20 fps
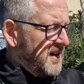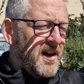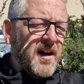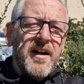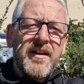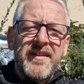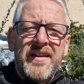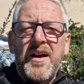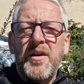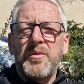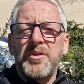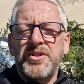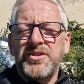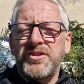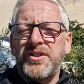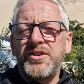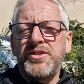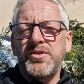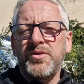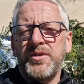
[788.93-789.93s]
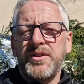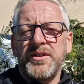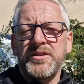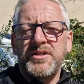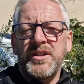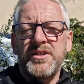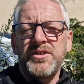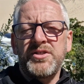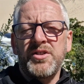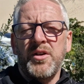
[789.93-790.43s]
And now we're just enjoying the
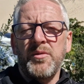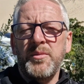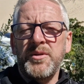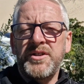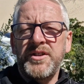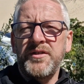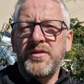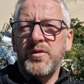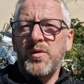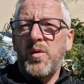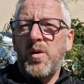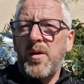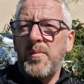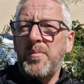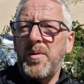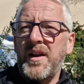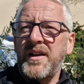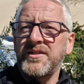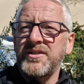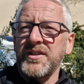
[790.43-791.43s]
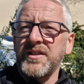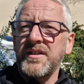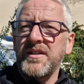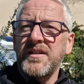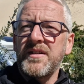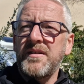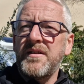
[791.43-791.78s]
sunshine, which is quite pleasant.